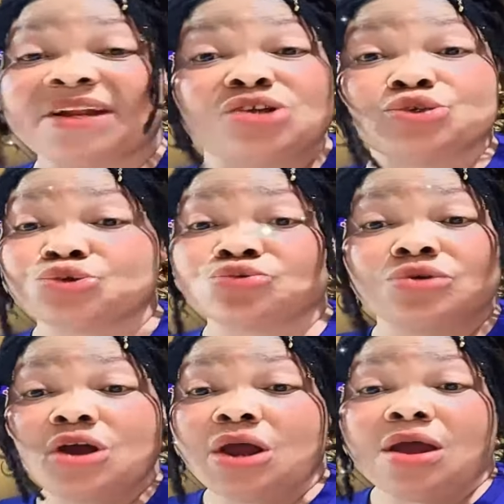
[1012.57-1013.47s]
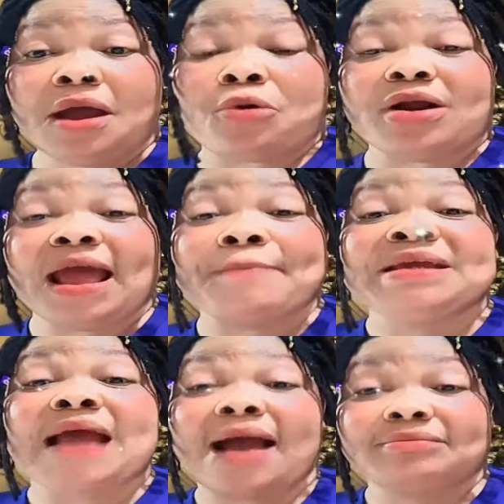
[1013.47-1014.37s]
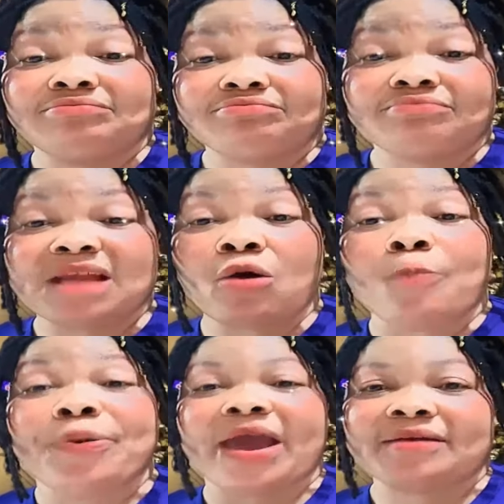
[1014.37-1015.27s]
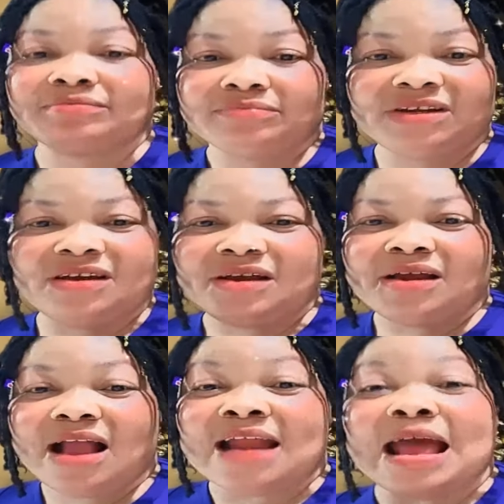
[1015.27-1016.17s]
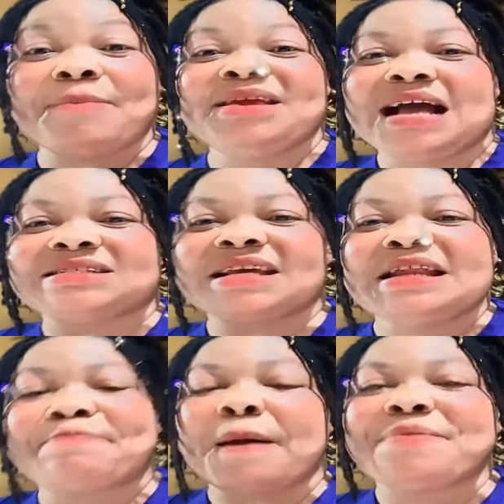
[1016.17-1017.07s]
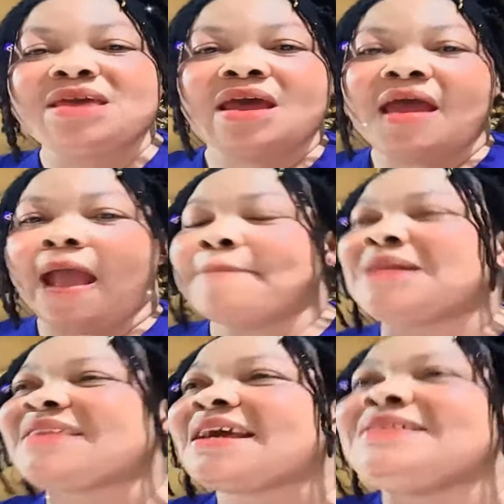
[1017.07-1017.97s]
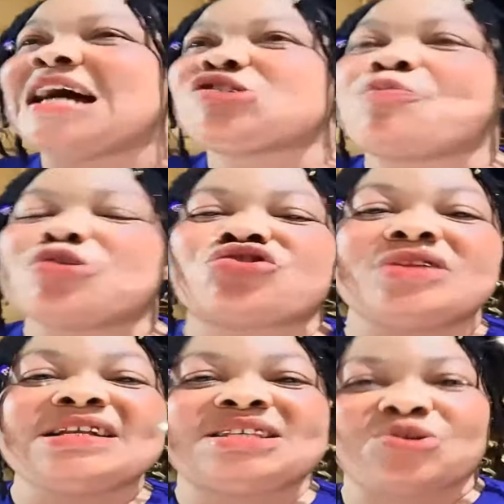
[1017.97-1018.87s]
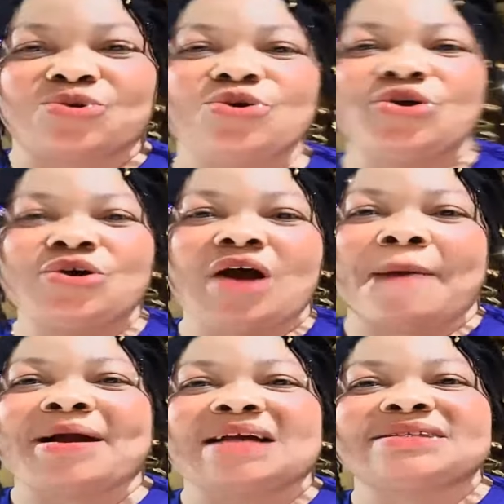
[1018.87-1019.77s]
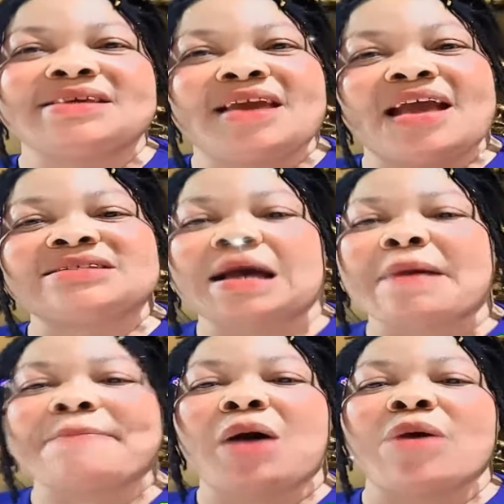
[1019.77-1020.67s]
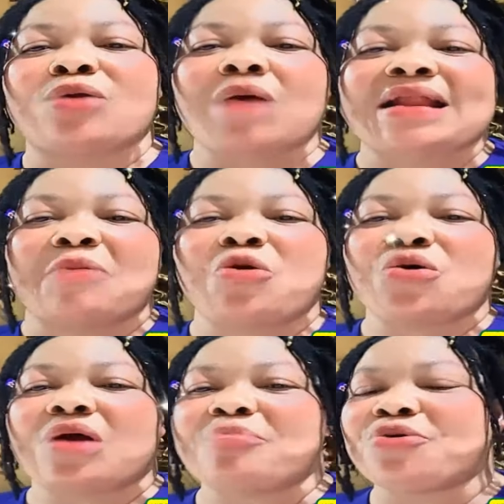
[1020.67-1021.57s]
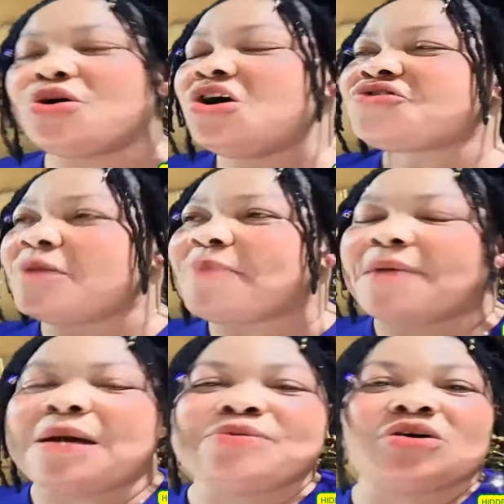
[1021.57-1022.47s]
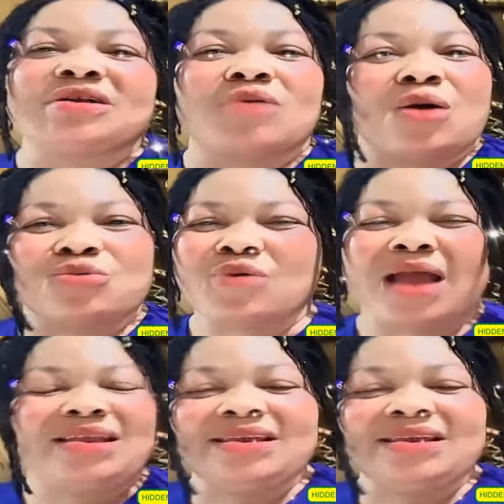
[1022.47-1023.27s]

My finances so. I want to ya. I hope. And I'm ya say ni pebi. I be take that opportunity no. I be kasi yeah. Sababa we cry na mo cry po. She be my bi odi wow.